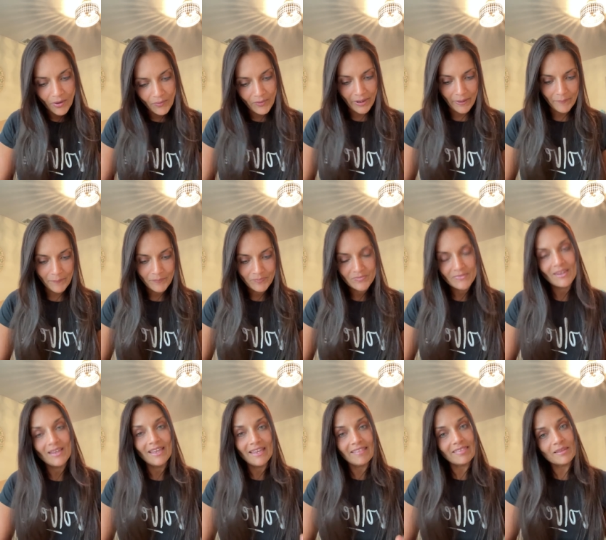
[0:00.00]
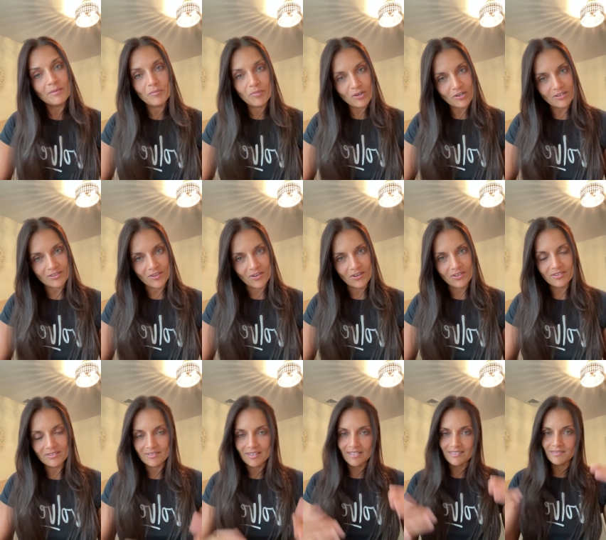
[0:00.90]
Okay, in the book
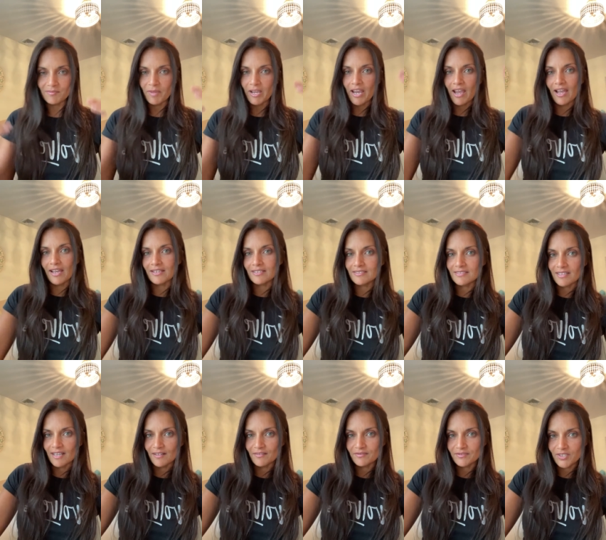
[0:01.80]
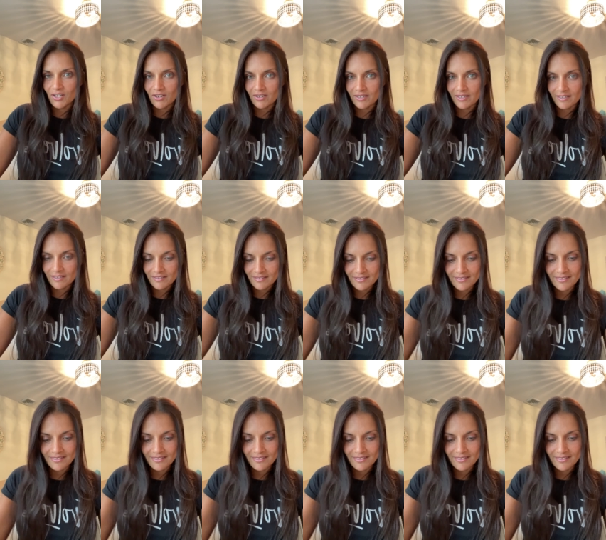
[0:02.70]
though that's my highest self talking